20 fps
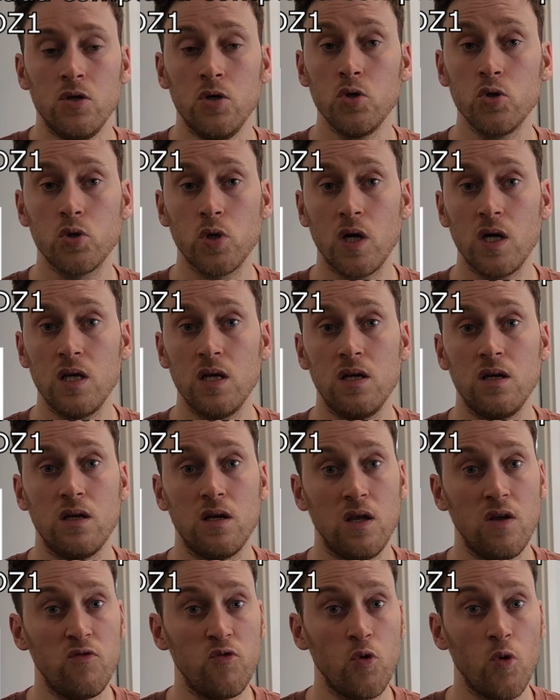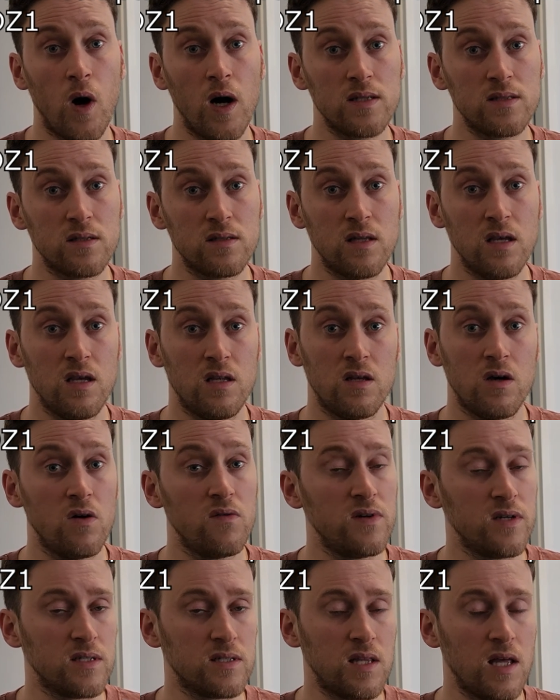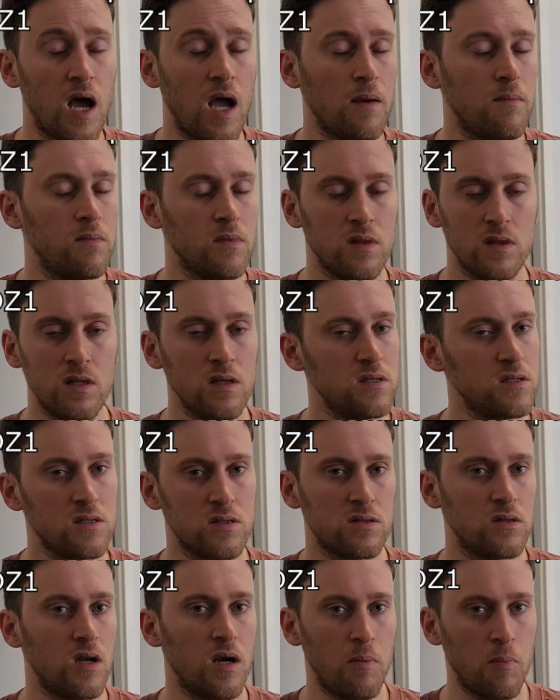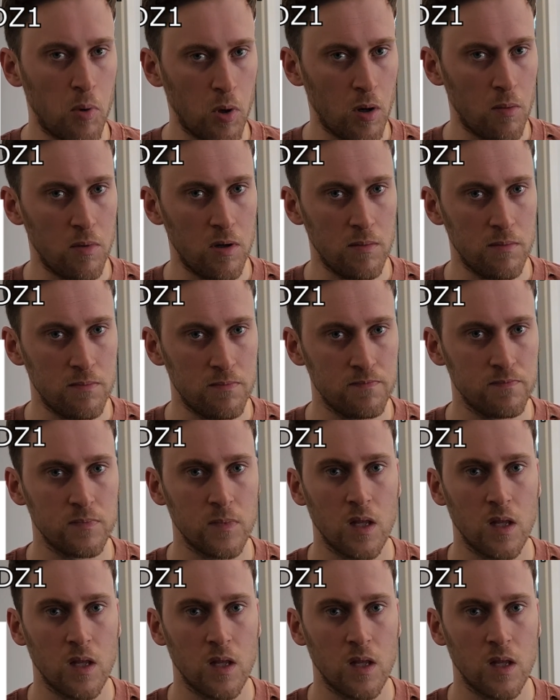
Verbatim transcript: Usually, if you add the data over time, this is not a problem.